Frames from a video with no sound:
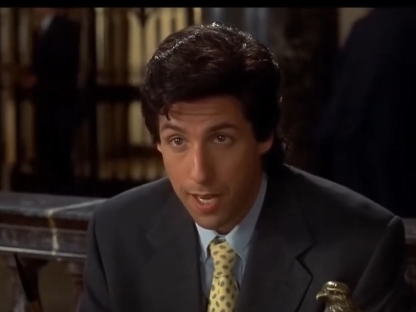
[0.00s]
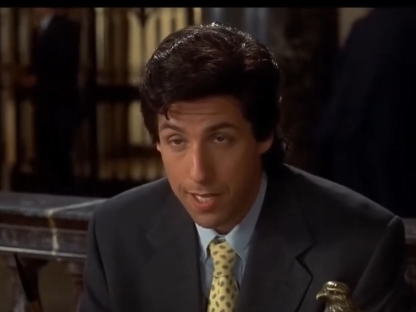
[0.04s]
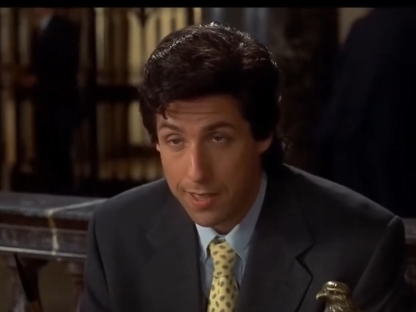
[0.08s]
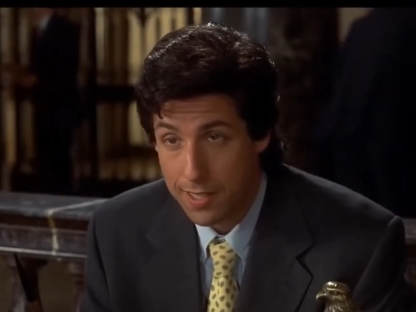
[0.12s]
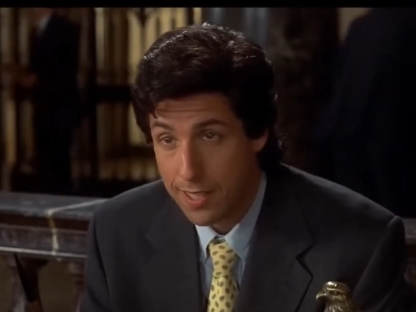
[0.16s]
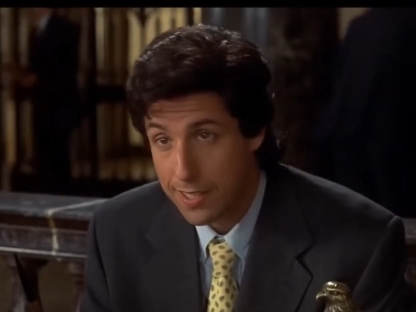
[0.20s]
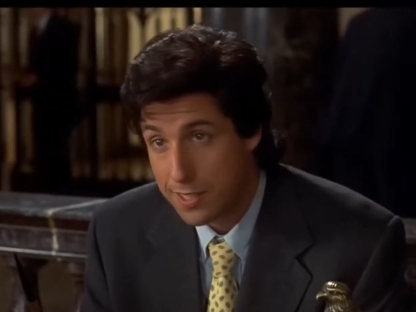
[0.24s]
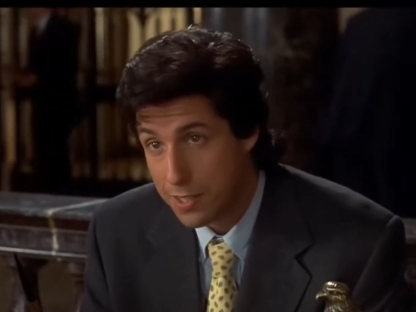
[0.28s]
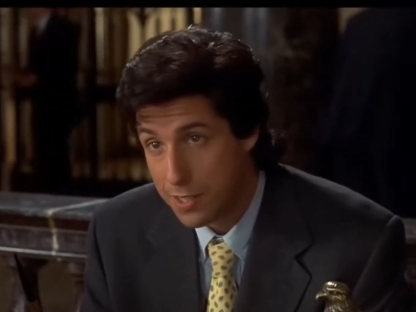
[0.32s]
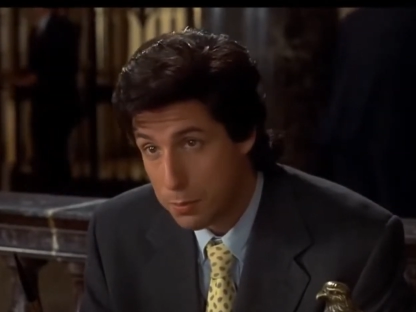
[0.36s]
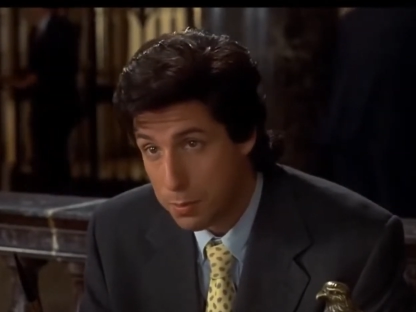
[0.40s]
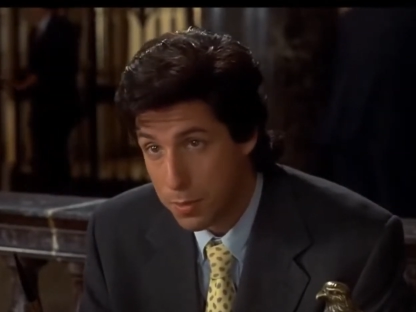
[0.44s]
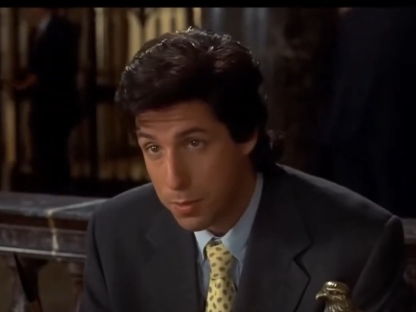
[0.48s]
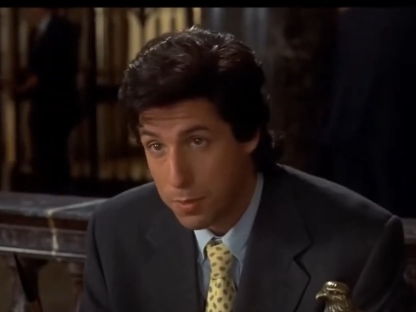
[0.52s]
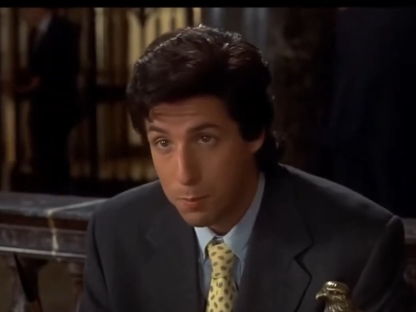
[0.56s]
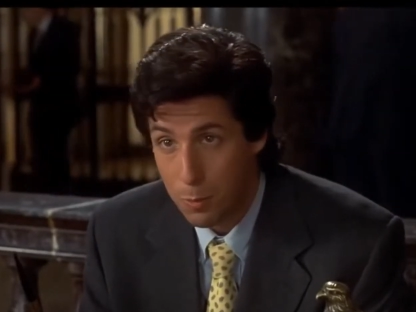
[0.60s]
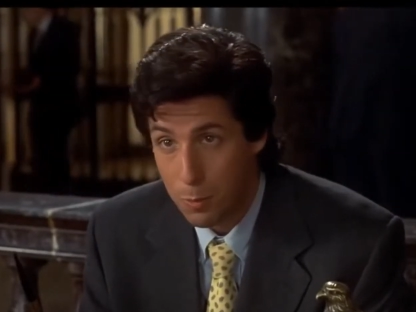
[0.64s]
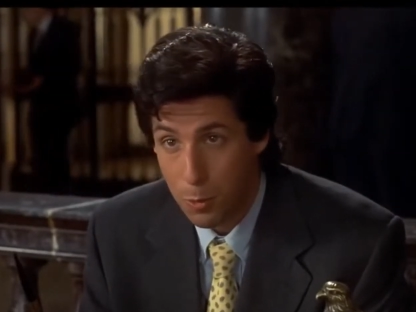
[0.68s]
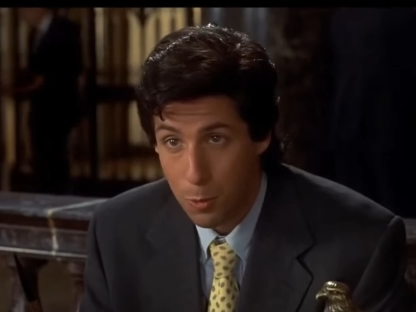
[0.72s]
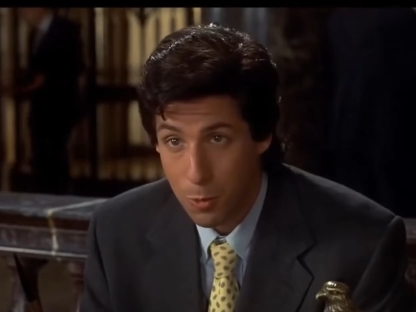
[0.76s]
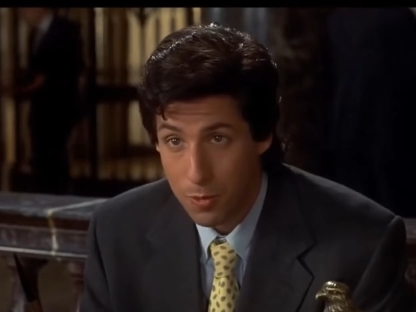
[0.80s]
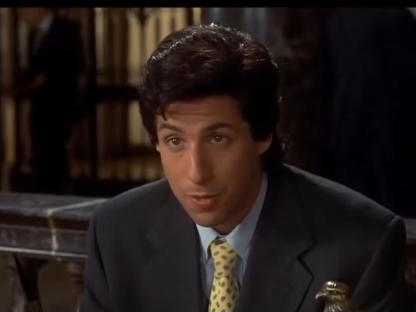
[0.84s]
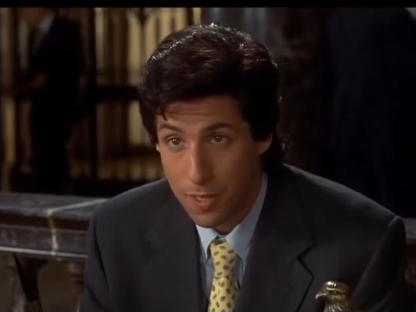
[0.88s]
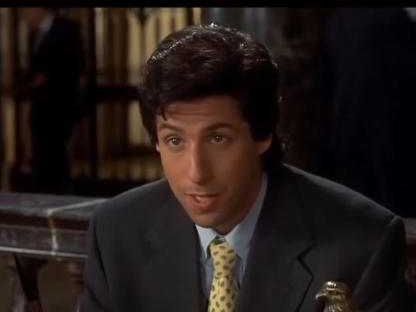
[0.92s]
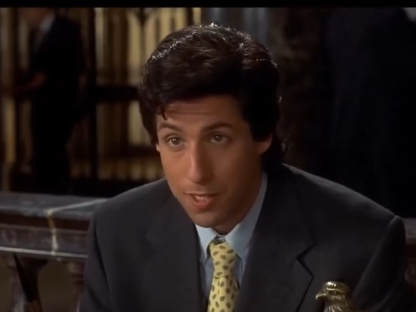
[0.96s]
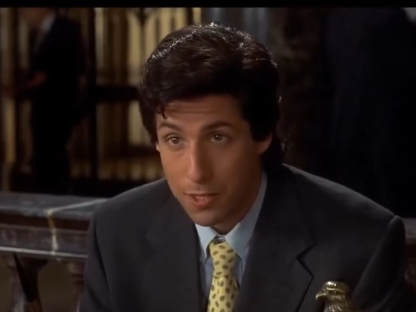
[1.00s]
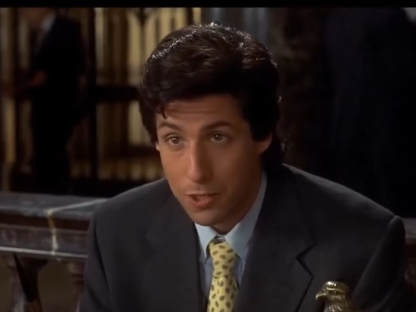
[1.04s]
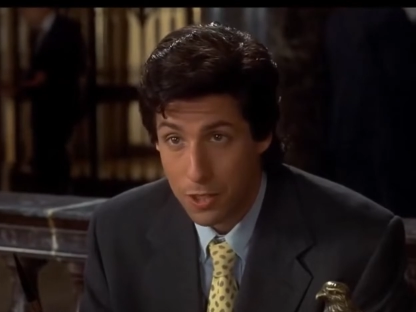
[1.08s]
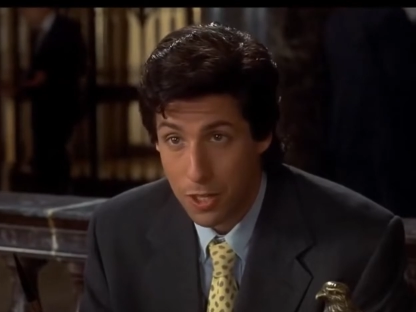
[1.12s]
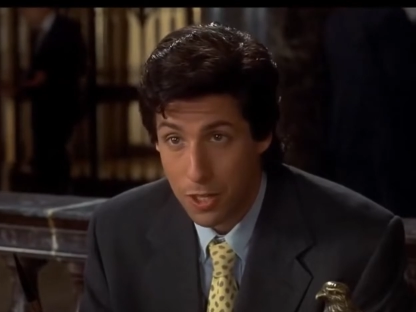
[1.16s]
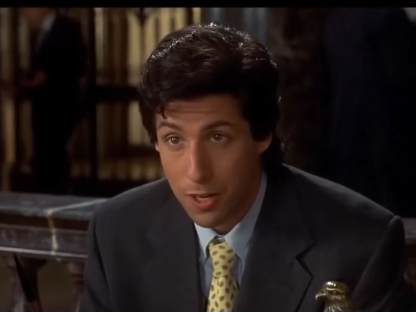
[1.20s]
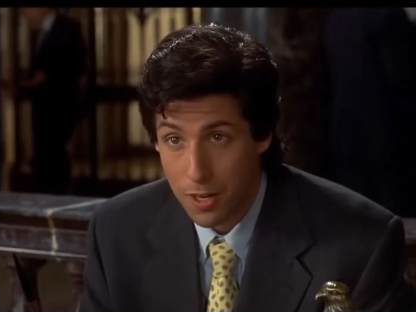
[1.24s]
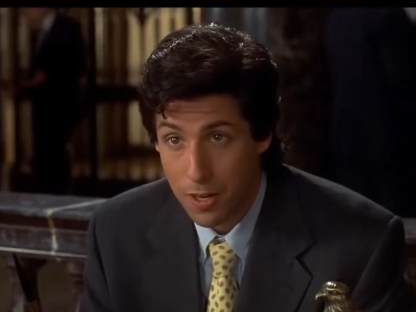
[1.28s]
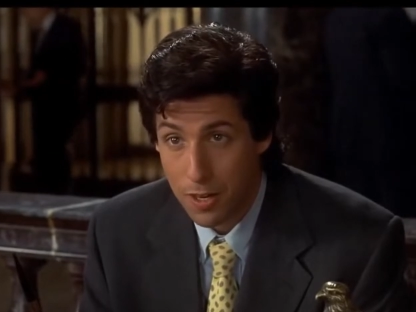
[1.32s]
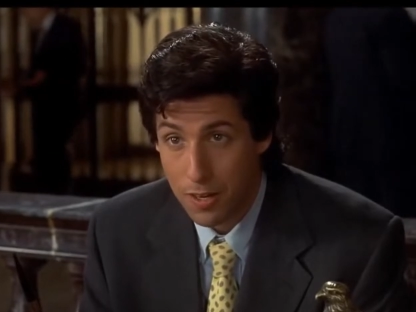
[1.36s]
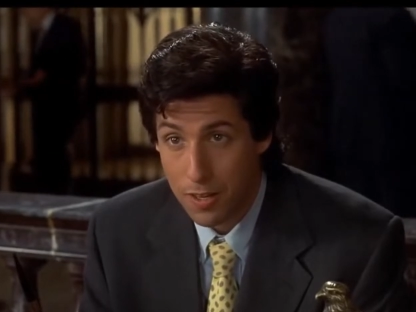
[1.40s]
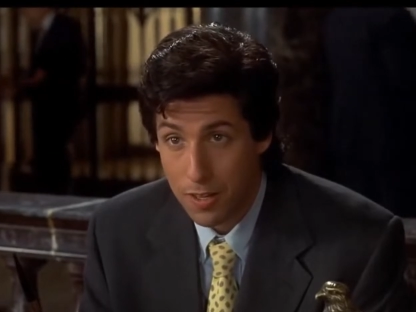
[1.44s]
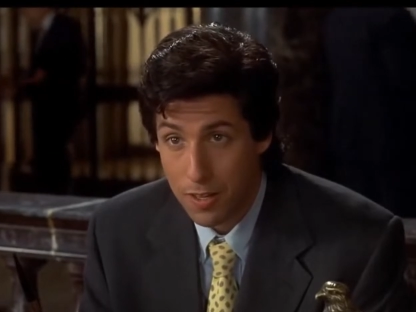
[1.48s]
I'd like to put more in that
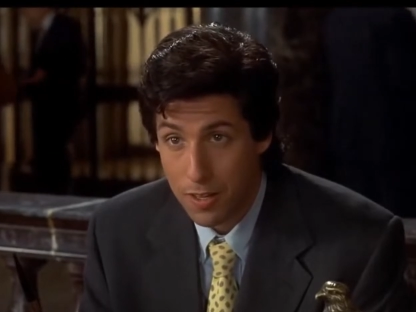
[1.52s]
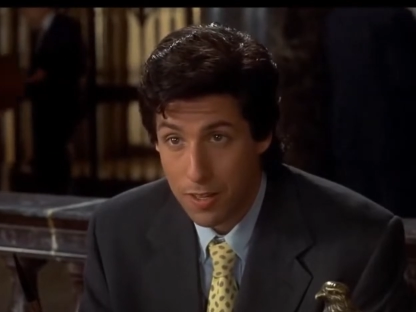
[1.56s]
jar.